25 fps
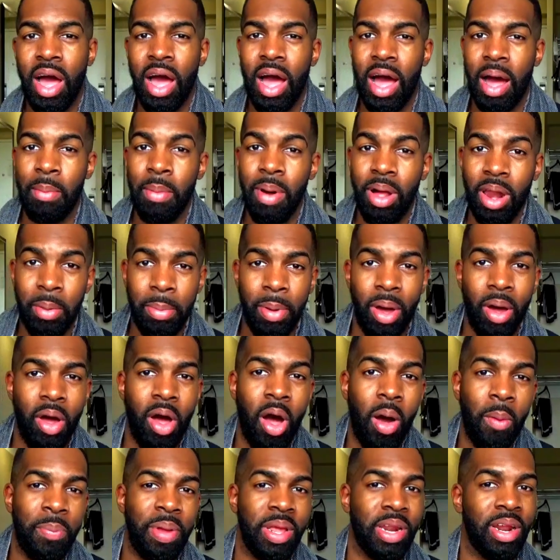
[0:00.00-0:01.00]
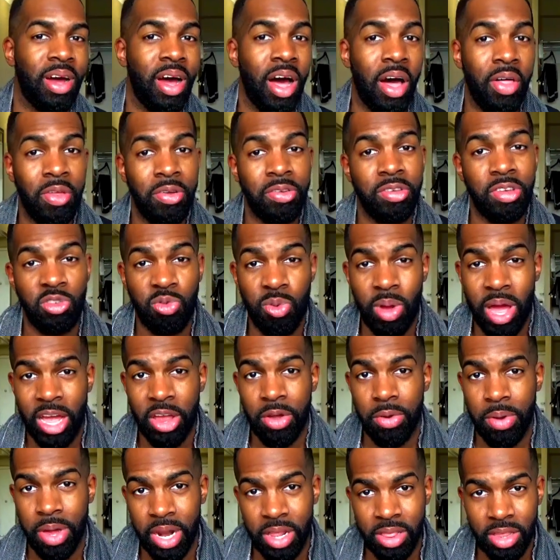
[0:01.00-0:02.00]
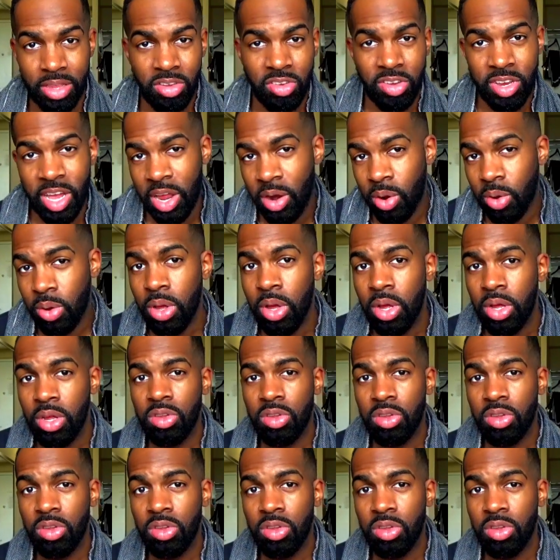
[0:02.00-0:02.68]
I'm all about helping others. That's why I created this channel.